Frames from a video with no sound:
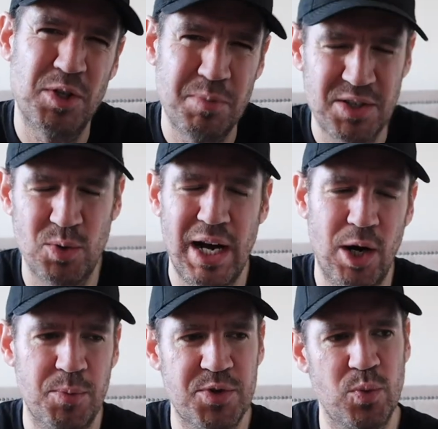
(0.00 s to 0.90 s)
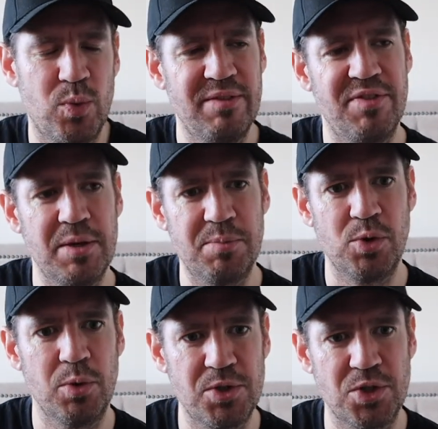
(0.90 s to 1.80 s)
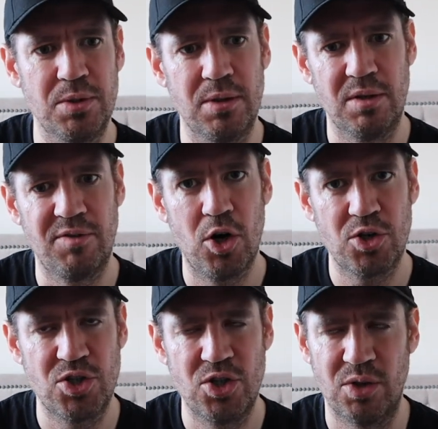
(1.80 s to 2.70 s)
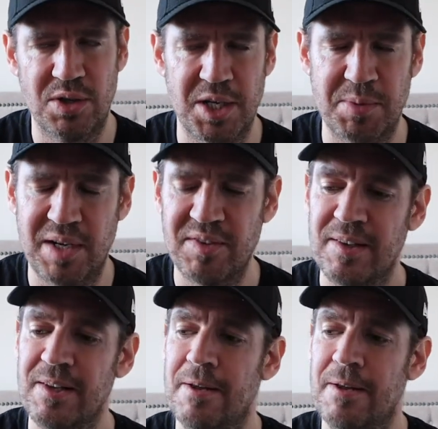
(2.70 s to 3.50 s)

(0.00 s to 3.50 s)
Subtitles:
because muscle helps with the absorption of oxygen and all that type of stuff.